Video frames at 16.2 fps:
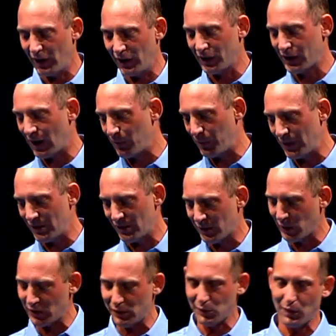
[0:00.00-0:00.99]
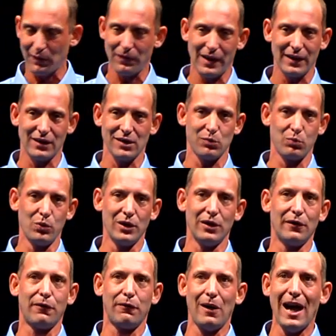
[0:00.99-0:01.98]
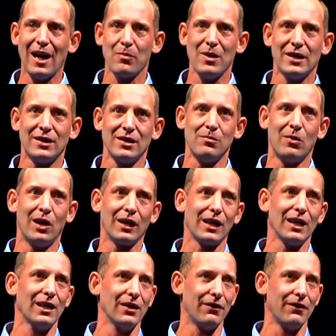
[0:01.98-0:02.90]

other companies. So it's sort of like this weird fragmented market,